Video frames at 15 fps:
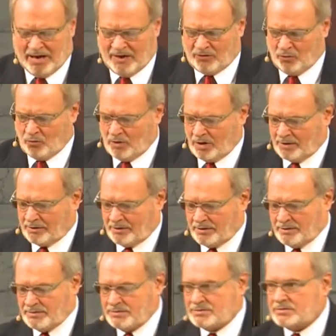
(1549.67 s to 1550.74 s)
planted
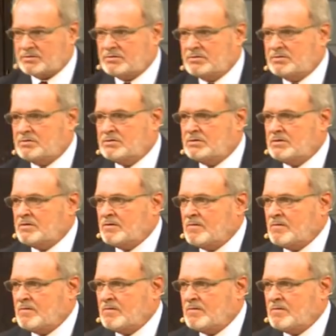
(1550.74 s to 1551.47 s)
by the waters.